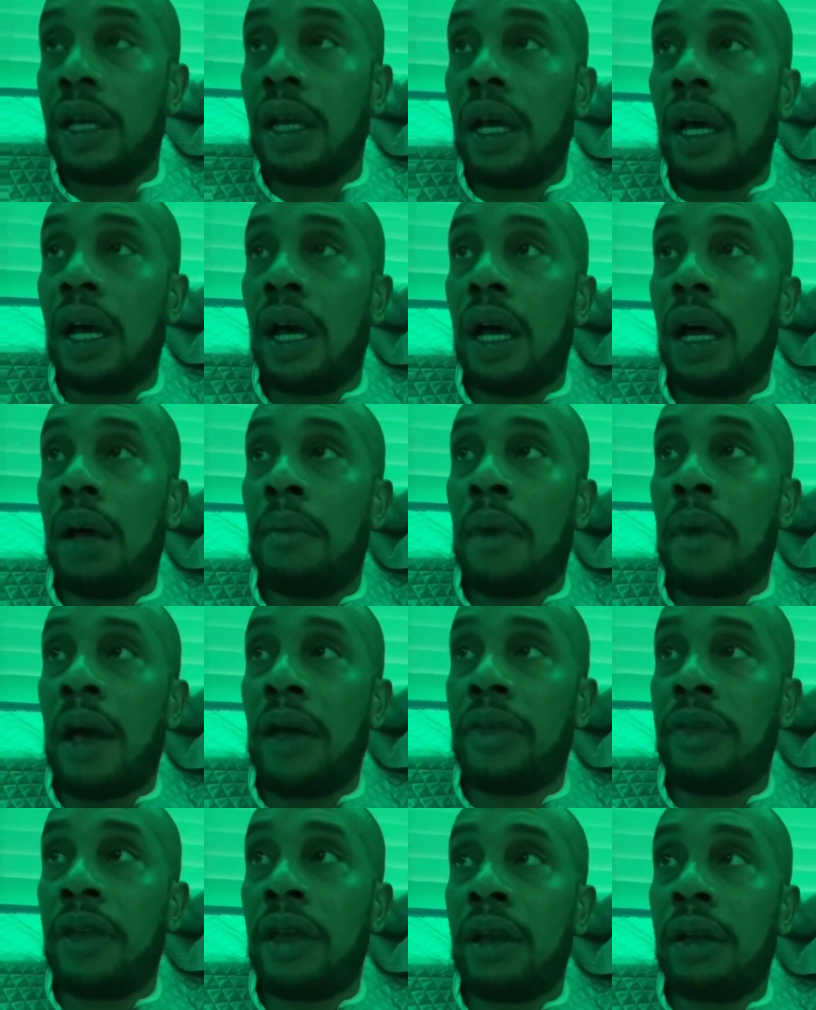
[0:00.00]
I
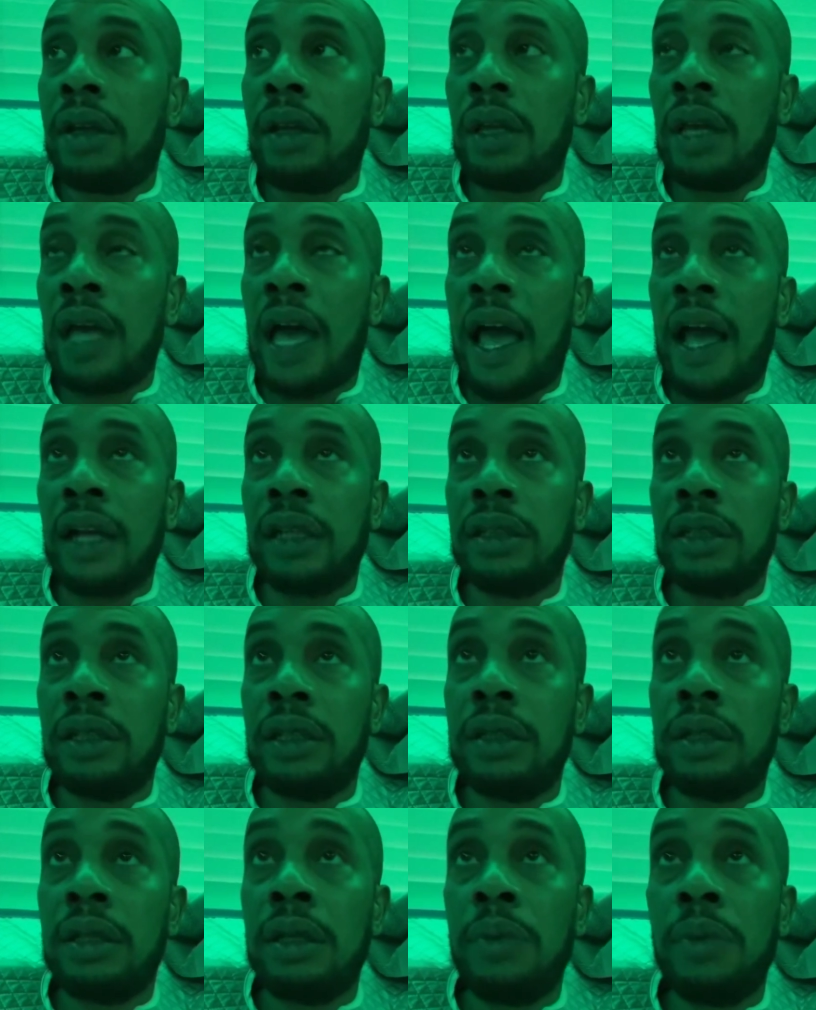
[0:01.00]
think actually
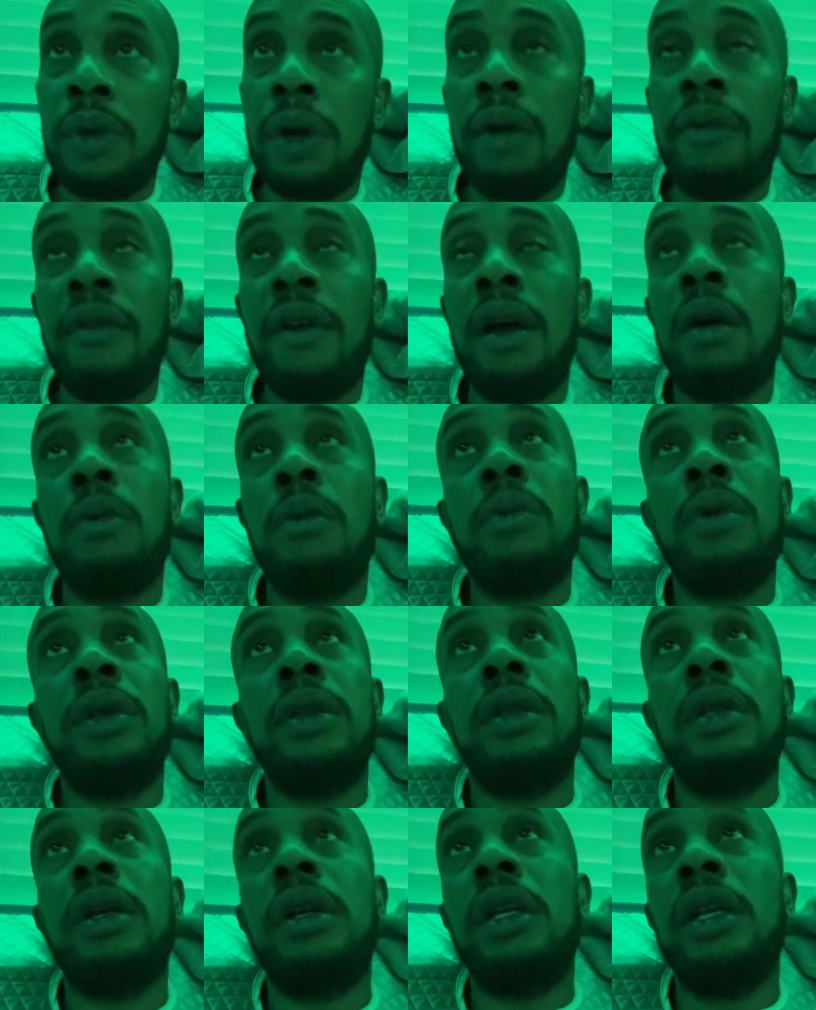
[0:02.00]
somewhere around
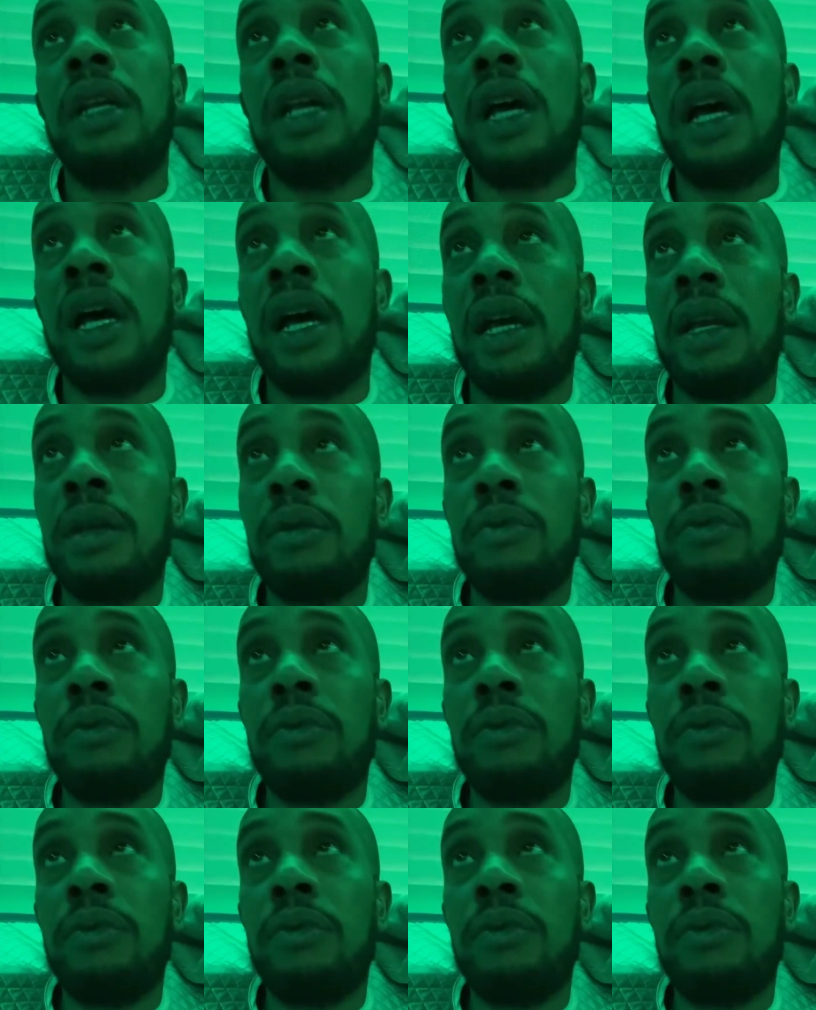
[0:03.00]
139,